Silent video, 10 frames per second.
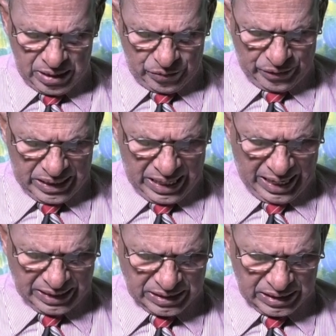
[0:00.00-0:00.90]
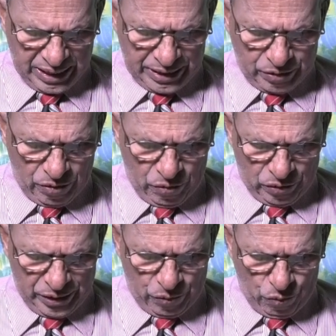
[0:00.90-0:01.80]
realized that
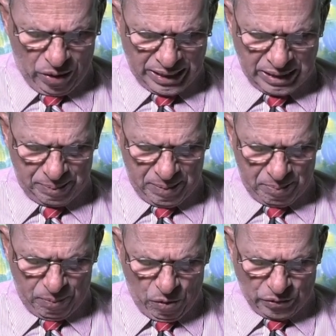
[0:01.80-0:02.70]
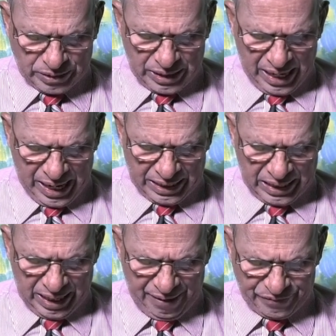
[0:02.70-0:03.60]
only one boat
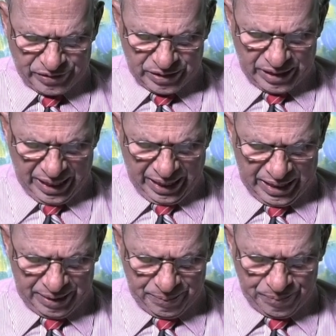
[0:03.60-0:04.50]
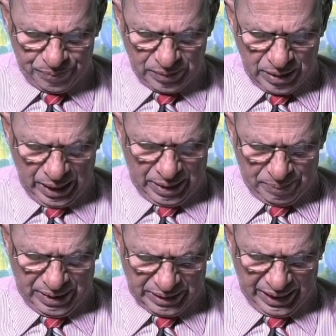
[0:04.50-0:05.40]
had left there,
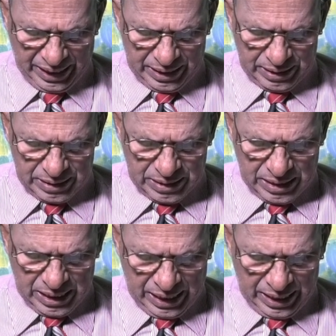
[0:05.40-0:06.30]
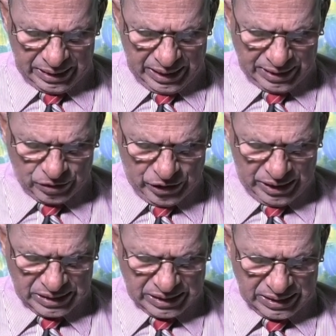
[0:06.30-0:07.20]
had been there, and that
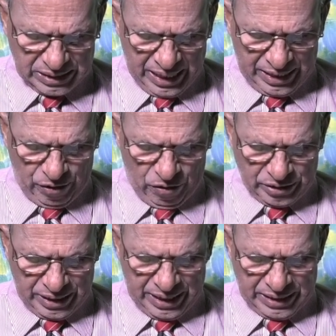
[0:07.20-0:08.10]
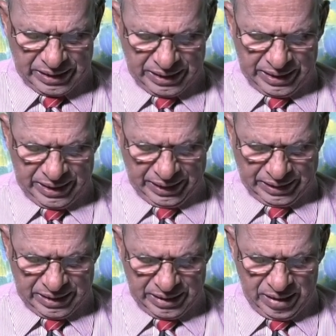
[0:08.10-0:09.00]
Jesus had not entered
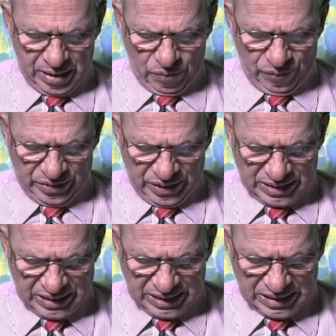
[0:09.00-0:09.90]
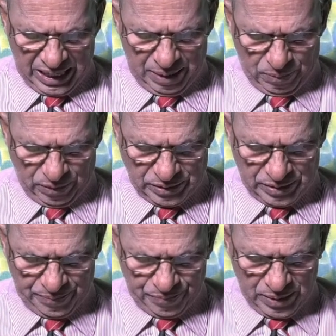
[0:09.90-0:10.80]
it with his
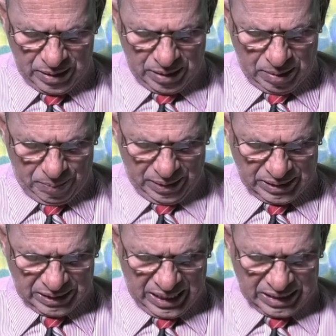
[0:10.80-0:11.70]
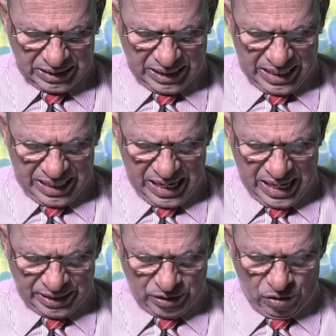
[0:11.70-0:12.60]
disciples, but that they
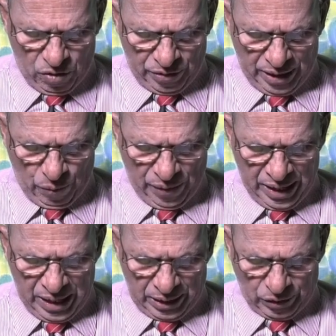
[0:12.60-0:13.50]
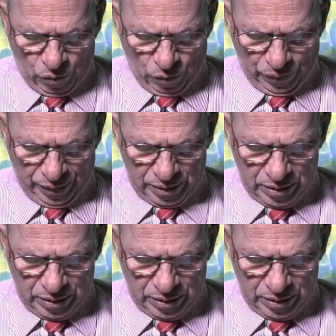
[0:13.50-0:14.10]
had gone away alone.